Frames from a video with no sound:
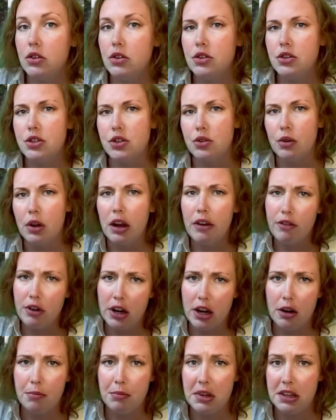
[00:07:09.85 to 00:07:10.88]
So every
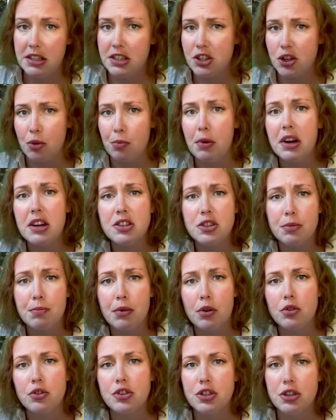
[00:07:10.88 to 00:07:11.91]
year, Midsummer is
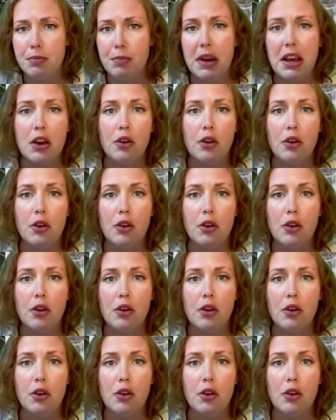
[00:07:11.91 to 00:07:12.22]
supposed to be